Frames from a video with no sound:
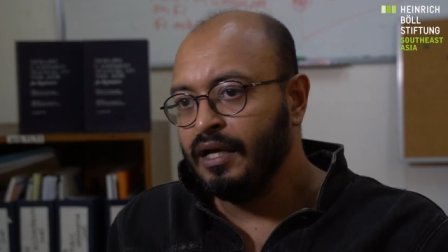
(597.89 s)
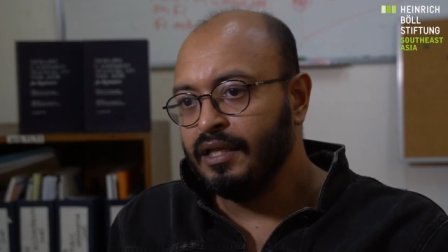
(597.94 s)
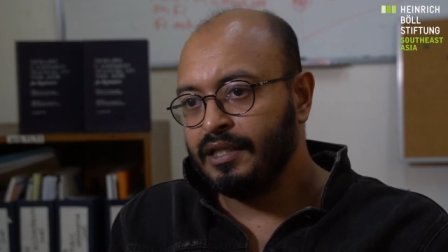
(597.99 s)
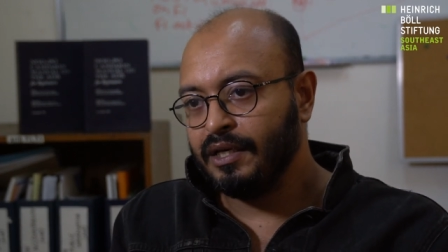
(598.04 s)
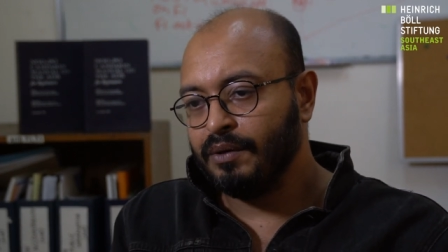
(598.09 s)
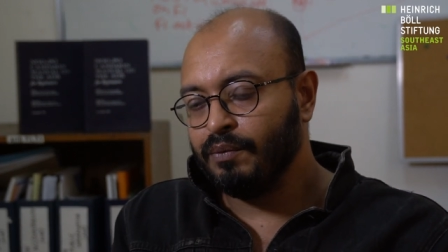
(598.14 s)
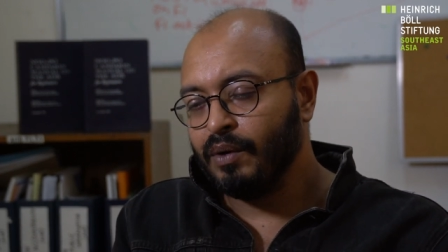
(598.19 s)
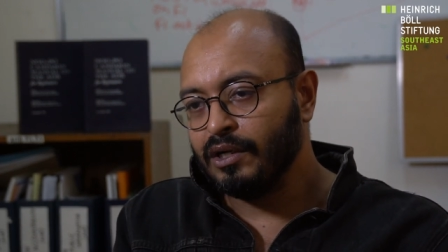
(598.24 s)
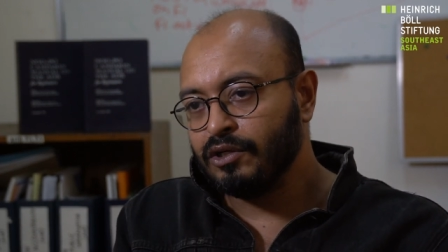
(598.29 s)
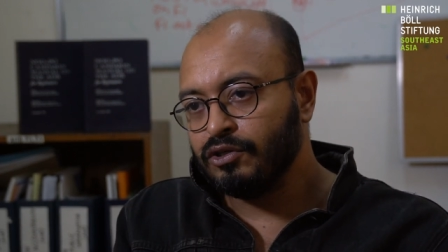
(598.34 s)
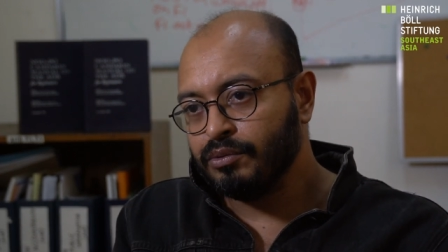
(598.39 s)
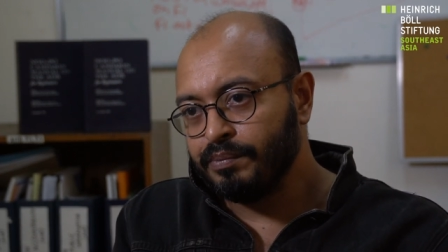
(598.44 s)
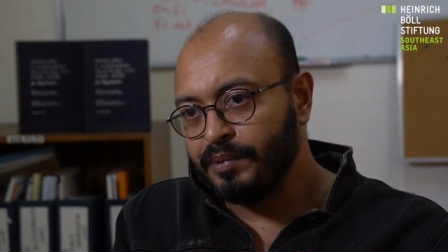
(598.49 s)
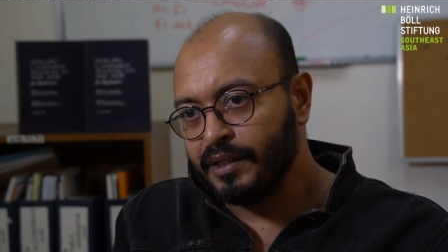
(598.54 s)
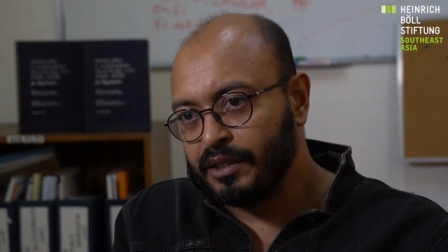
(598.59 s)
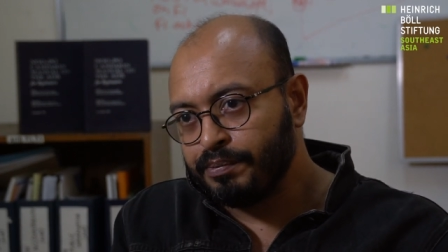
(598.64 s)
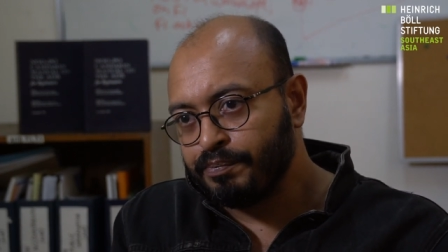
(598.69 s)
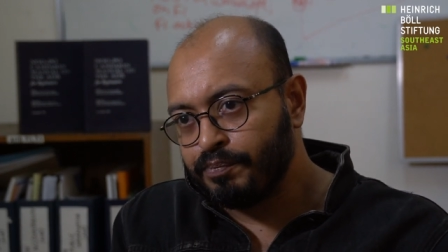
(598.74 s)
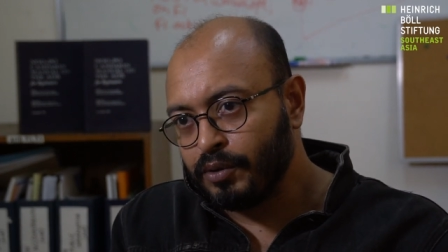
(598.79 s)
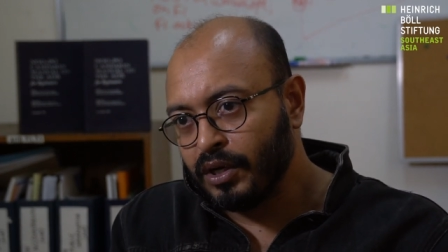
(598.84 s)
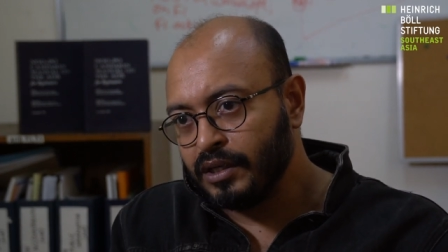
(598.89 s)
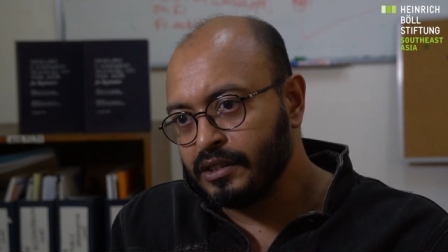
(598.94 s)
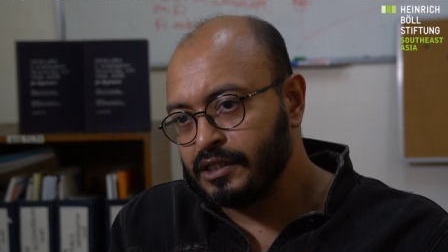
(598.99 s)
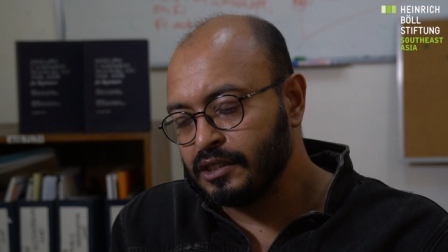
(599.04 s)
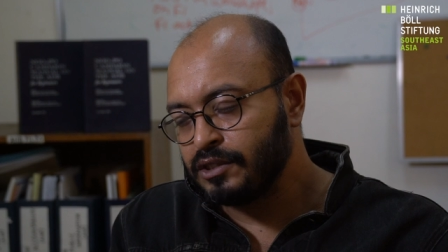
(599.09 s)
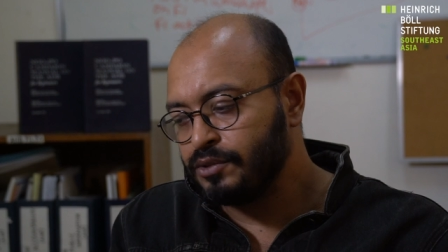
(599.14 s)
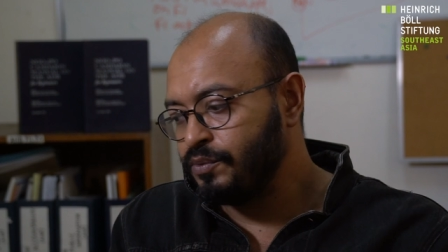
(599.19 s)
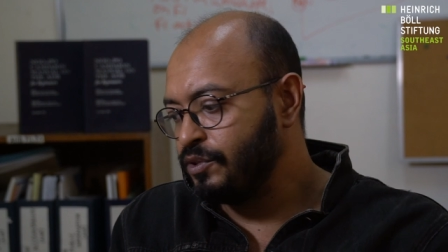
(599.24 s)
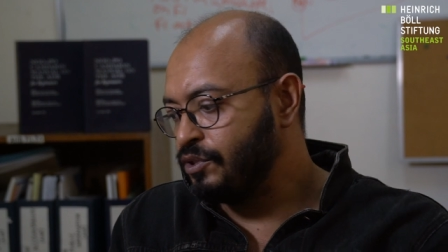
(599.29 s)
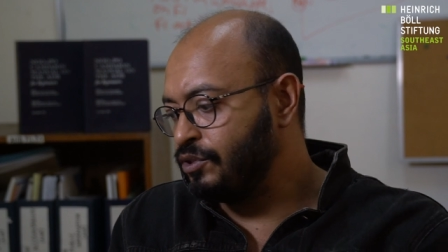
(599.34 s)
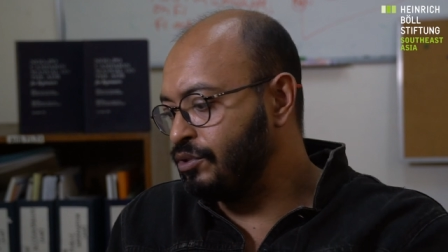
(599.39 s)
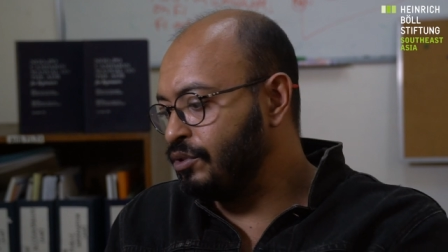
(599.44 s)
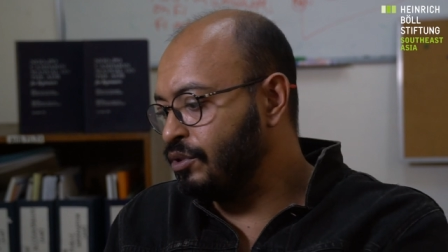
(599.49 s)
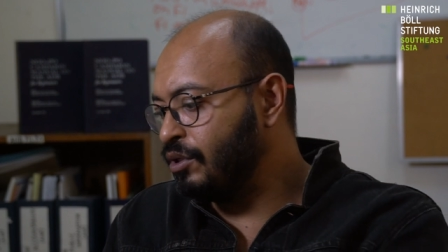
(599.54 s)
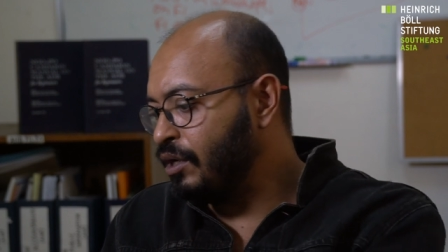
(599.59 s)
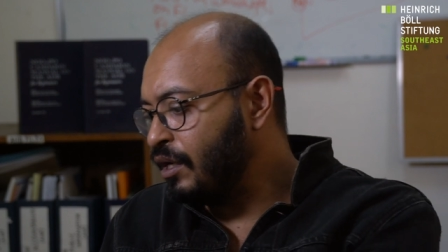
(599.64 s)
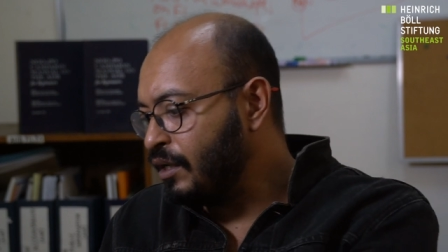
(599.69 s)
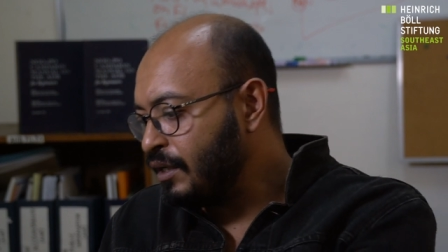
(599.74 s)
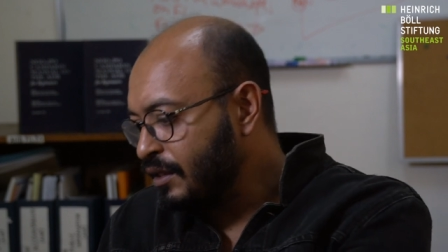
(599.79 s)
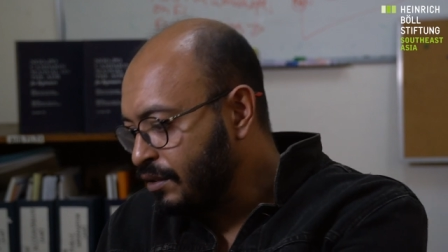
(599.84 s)
They want to build projects which do
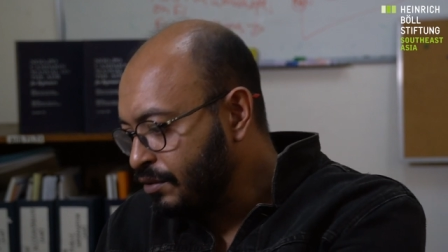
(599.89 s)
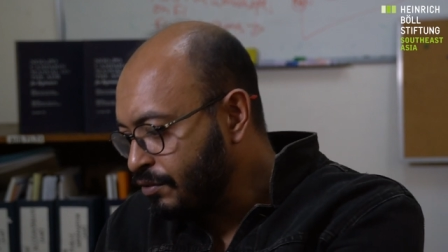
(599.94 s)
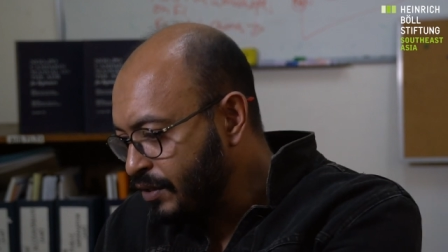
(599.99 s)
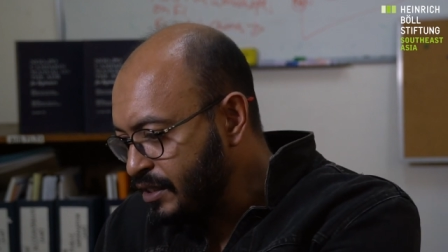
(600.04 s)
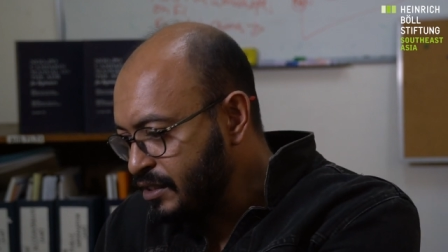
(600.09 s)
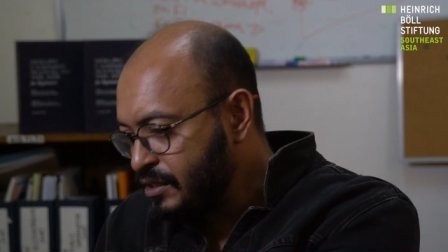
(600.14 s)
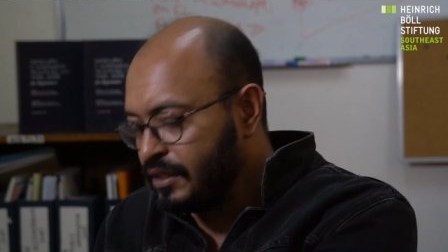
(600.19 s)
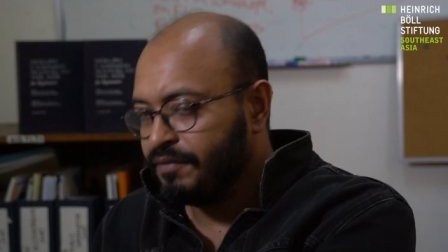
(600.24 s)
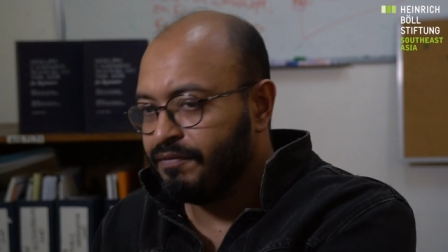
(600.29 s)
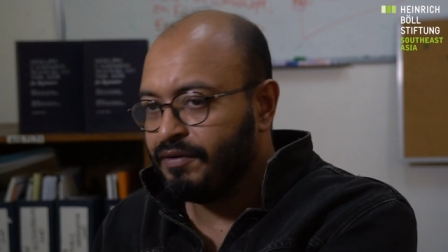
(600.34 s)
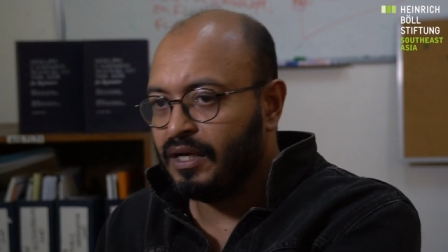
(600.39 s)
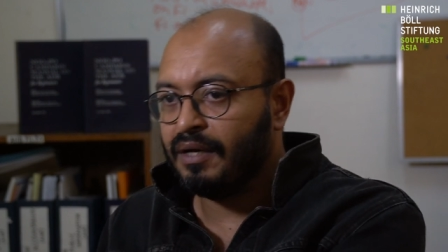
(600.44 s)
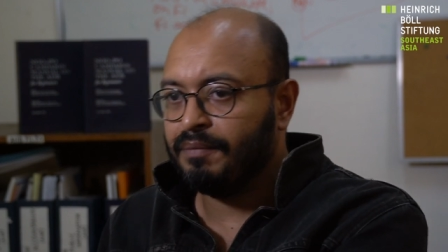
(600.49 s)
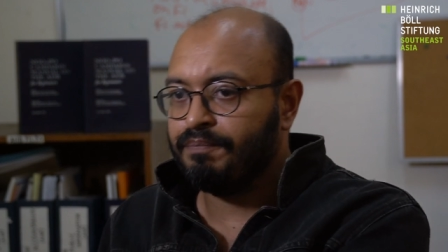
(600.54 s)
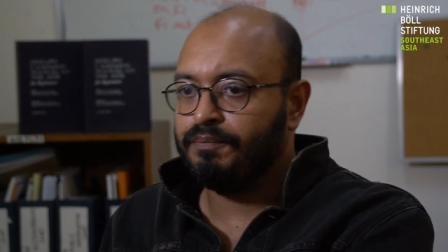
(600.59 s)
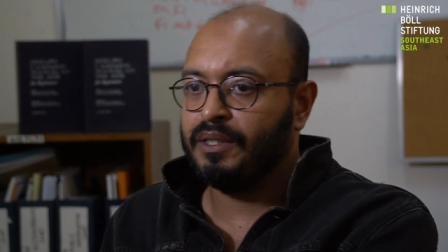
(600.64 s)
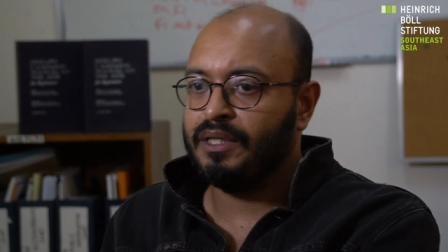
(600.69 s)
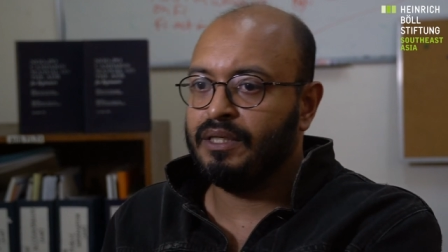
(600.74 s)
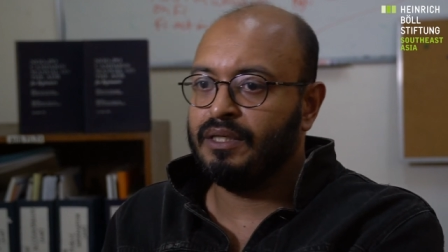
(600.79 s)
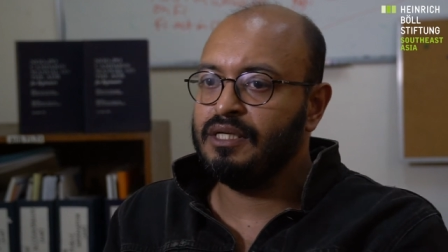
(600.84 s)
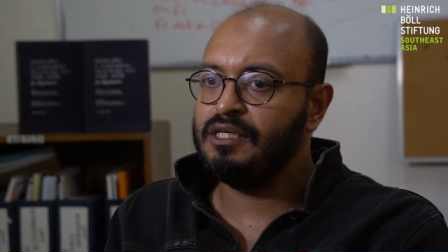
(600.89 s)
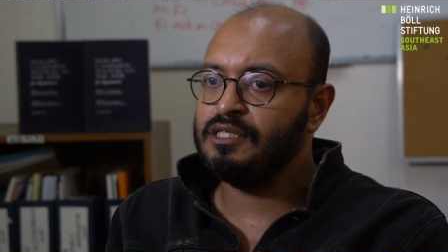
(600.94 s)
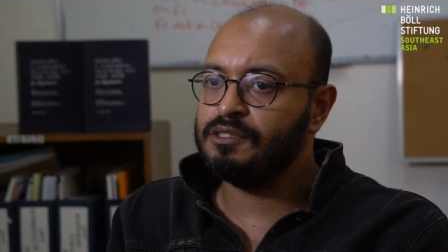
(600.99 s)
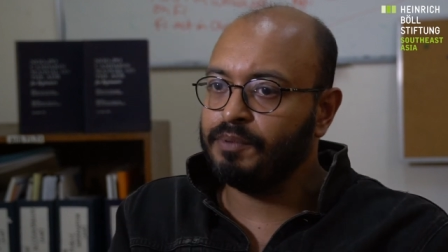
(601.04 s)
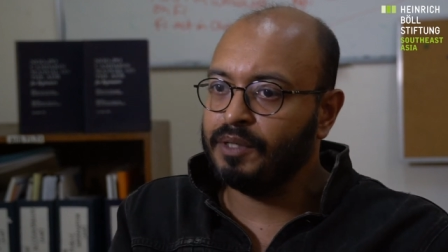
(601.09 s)
not address development needs,